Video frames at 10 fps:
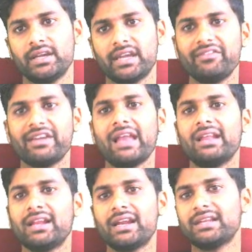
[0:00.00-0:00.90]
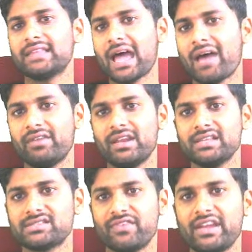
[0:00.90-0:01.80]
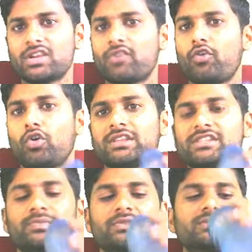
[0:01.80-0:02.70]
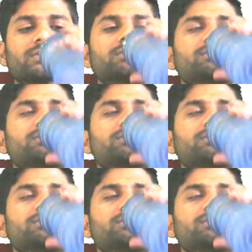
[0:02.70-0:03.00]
Can we calculate the average weight of all these persons?